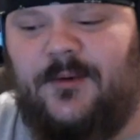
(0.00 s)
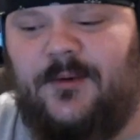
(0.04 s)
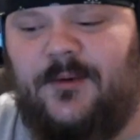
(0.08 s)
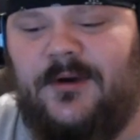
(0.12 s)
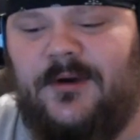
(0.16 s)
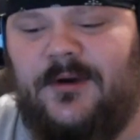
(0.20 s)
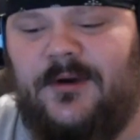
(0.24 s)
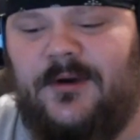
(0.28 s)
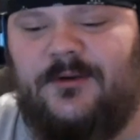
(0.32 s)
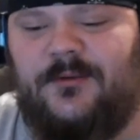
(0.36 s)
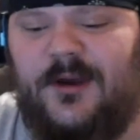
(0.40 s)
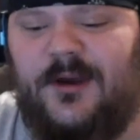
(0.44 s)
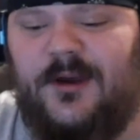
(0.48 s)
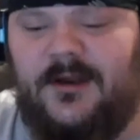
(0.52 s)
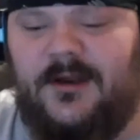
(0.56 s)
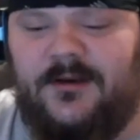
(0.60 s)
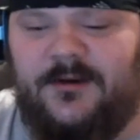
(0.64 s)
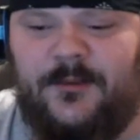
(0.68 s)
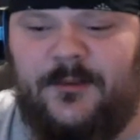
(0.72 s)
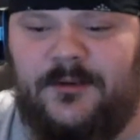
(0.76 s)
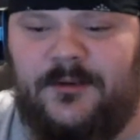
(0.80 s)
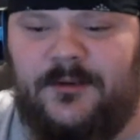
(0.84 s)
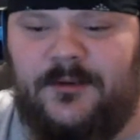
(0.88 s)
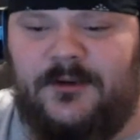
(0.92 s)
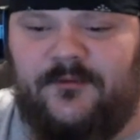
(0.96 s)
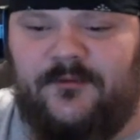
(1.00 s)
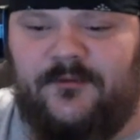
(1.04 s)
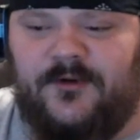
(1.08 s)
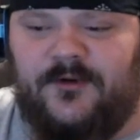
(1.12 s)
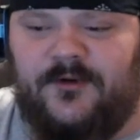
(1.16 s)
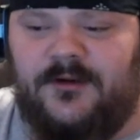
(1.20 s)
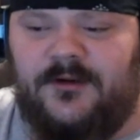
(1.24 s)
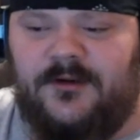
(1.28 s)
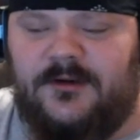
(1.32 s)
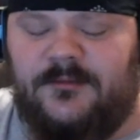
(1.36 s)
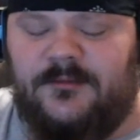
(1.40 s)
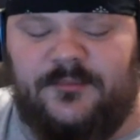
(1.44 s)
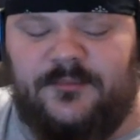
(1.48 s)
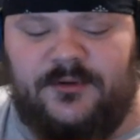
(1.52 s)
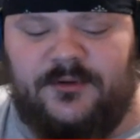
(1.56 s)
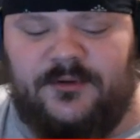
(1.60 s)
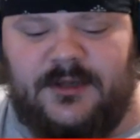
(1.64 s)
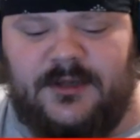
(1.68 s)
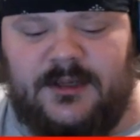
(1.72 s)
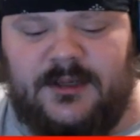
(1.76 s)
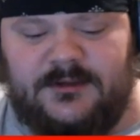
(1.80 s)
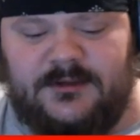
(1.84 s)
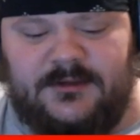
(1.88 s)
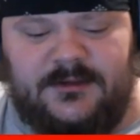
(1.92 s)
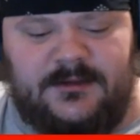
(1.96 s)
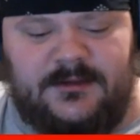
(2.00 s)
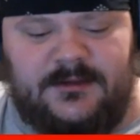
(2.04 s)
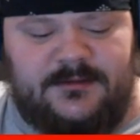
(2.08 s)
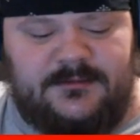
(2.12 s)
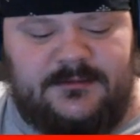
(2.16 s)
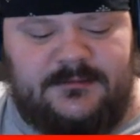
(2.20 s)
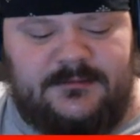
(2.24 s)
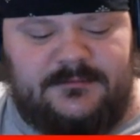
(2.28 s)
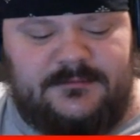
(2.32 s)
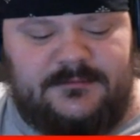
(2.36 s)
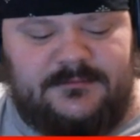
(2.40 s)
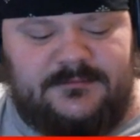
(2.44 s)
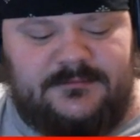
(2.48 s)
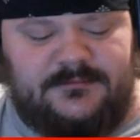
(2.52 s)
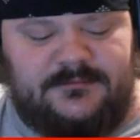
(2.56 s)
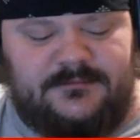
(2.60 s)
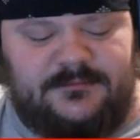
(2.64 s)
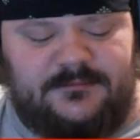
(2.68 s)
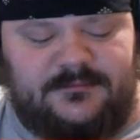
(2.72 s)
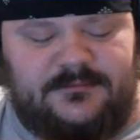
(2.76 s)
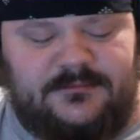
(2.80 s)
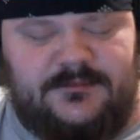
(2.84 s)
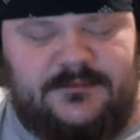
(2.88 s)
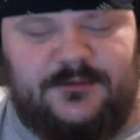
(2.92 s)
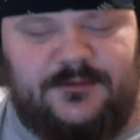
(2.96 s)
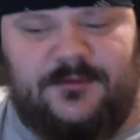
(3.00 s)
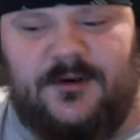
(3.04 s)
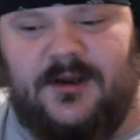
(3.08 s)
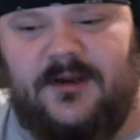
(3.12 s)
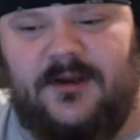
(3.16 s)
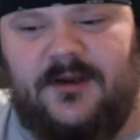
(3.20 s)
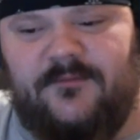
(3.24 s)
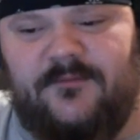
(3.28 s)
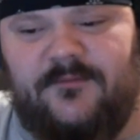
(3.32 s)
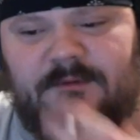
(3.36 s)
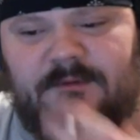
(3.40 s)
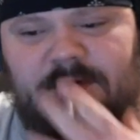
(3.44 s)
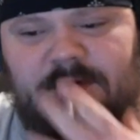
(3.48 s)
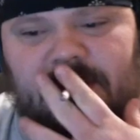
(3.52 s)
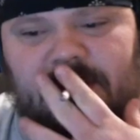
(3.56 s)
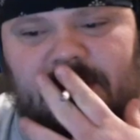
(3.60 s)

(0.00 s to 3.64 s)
walk around, open the trunk, and pull out the rifle.